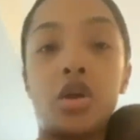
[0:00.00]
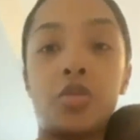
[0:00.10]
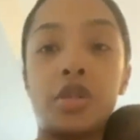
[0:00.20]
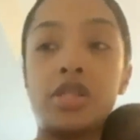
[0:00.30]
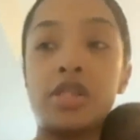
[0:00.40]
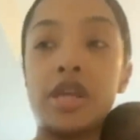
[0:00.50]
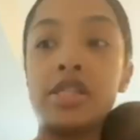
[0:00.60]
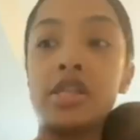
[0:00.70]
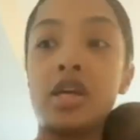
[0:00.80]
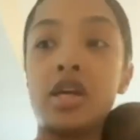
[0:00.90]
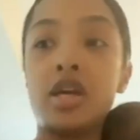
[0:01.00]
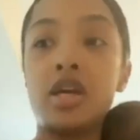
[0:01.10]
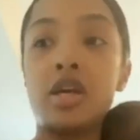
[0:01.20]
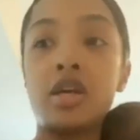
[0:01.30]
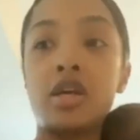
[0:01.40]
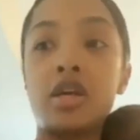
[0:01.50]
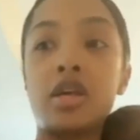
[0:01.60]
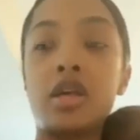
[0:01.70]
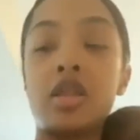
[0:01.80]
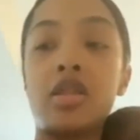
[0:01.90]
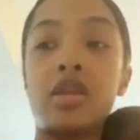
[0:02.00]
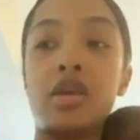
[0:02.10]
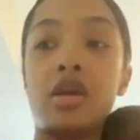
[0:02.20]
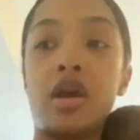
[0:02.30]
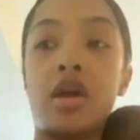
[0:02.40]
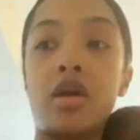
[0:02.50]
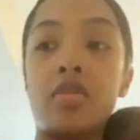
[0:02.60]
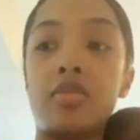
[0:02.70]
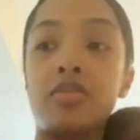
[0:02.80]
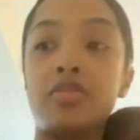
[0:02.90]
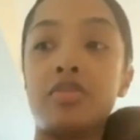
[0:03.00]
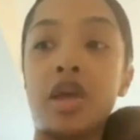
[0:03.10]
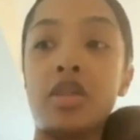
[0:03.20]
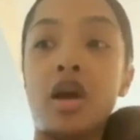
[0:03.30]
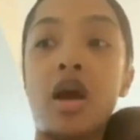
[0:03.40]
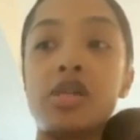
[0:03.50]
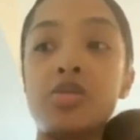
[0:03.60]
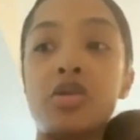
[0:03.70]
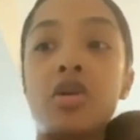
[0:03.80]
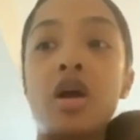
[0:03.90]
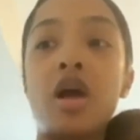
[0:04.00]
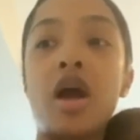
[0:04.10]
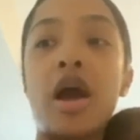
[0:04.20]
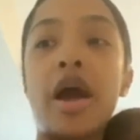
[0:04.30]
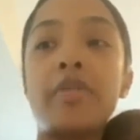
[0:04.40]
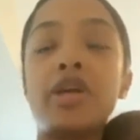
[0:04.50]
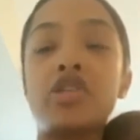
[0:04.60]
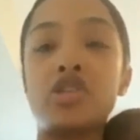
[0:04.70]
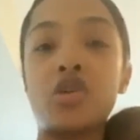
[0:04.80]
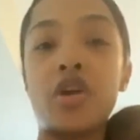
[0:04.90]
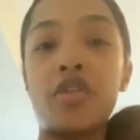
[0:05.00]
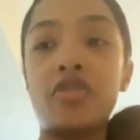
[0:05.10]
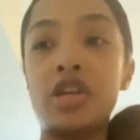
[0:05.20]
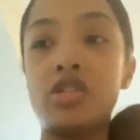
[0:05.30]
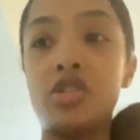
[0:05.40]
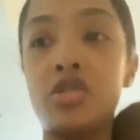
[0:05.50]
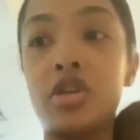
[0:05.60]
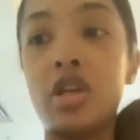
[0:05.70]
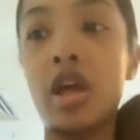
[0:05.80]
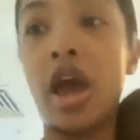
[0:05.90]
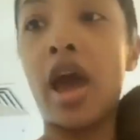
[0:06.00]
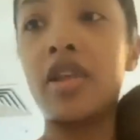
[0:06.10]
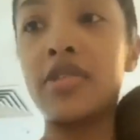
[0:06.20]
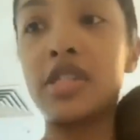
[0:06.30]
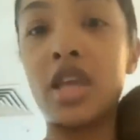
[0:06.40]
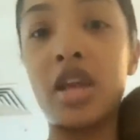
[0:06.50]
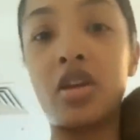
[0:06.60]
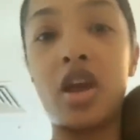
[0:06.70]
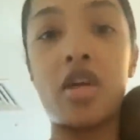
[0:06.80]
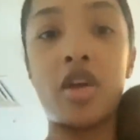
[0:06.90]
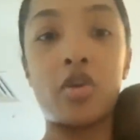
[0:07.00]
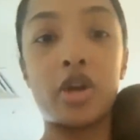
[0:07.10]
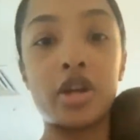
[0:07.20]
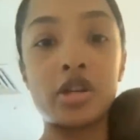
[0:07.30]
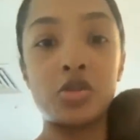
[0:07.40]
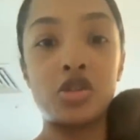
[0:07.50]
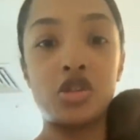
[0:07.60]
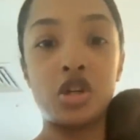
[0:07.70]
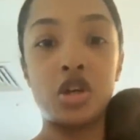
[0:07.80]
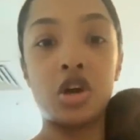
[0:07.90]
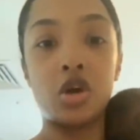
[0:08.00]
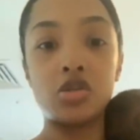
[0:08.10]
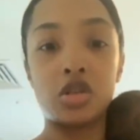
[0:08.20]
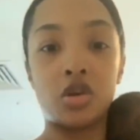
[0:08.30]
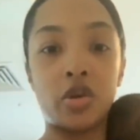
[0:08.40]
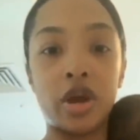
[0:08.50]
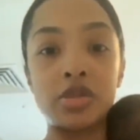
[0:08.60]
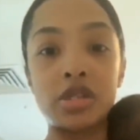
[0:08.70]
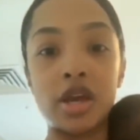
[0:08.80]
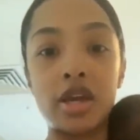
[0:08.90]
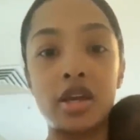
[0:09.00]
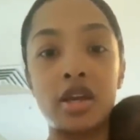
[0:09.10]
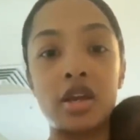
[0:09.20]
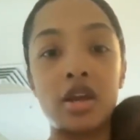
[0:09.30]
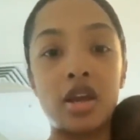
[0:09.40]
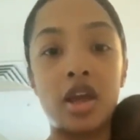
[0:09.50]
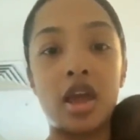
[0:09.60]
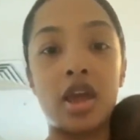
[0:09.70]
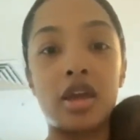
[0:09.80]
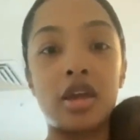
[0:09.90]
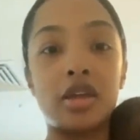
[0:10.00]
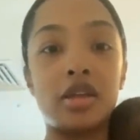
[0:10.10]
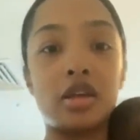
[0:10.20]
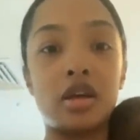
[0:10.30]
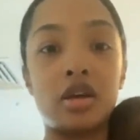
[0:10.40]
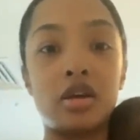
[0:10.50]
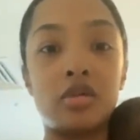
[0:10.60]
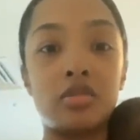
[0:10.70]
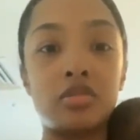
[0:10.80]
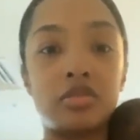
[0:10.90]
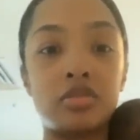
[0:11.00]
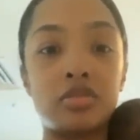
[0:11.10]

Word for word: your placenta in the um, at the hospital. I'm not sure if they do it out of state or how that works, but you can go to their website and um,